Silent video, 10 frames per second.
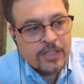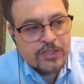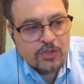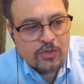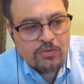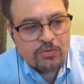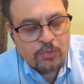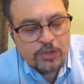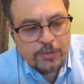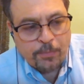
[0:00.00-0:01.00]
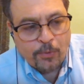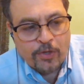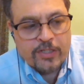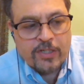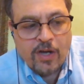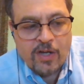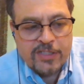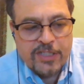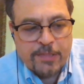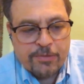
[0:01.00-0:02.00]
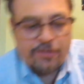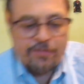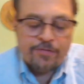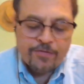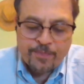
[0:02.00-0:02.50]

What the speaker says: So was born the concept of